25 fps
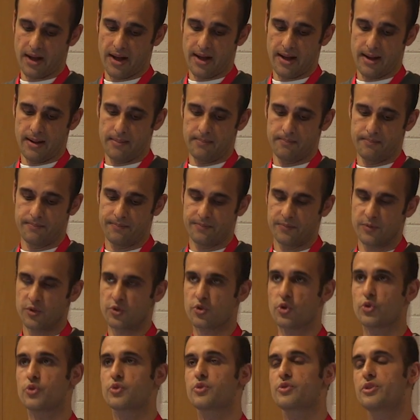
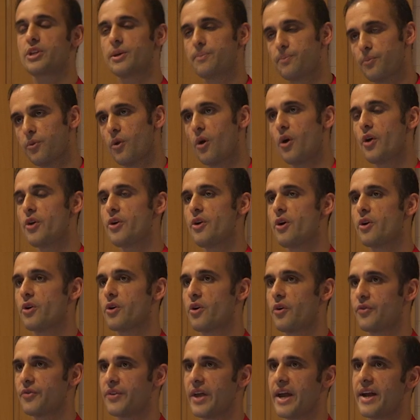to deploy your
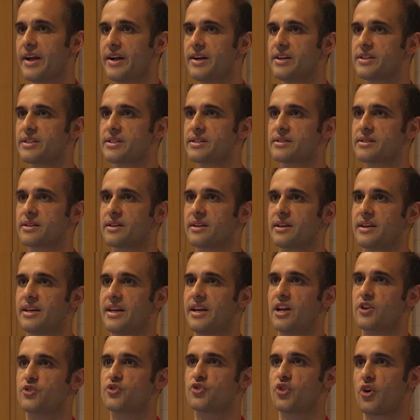containers
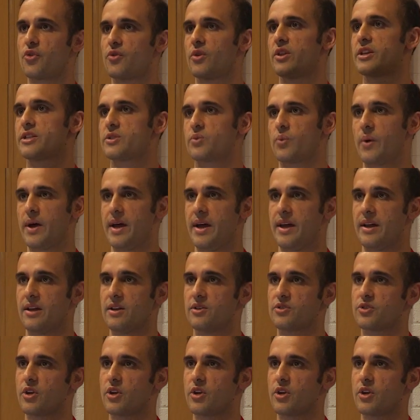in a serverless way.